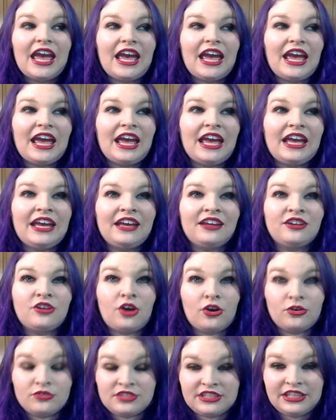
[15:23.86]
and
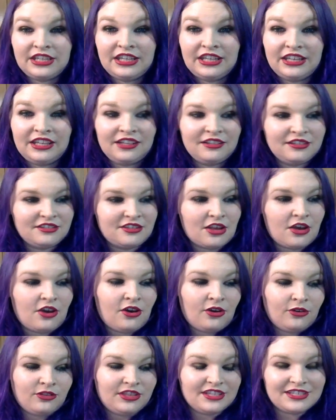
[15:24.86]
OCD,
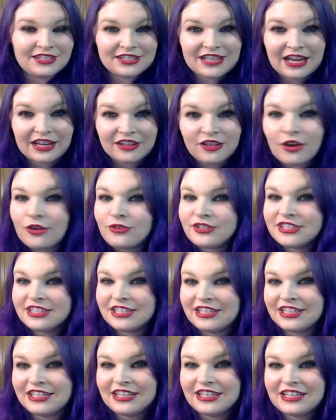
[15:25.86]
so this is kind of the
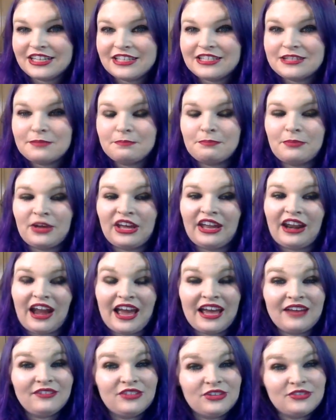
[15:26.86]
OCD-ness, but I
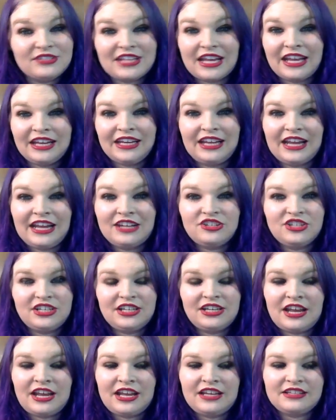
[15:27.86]
have those ADHD
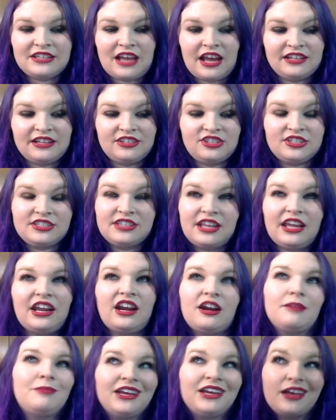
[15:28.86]
days. I just sit here,
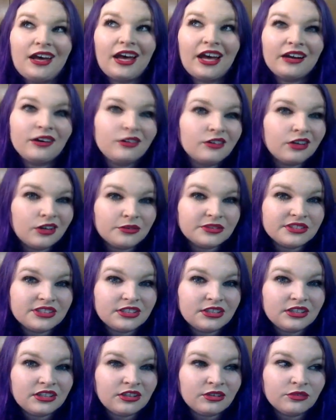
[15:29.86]
I'm like, I don't know what to
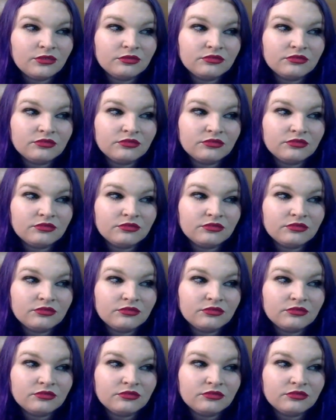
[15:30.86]
do.